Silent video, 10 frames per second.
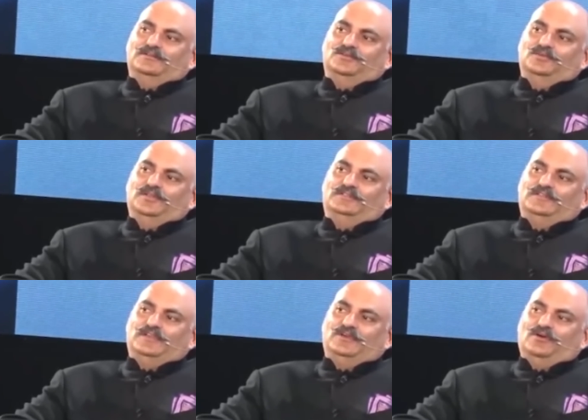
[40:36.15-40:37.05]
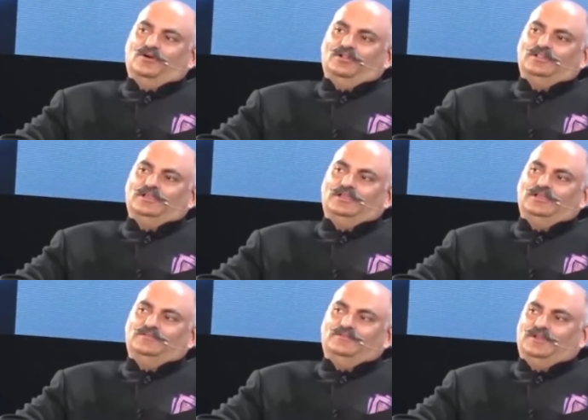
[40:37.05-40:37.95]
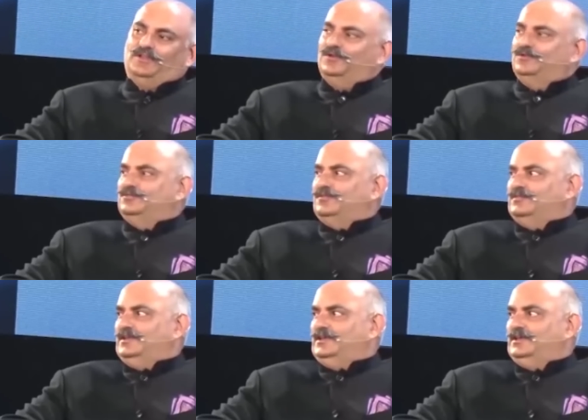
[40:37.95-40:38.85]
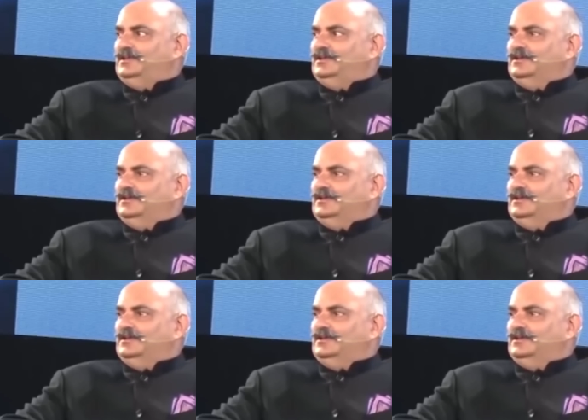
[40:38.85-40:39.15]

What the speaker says: you will see all the videos of the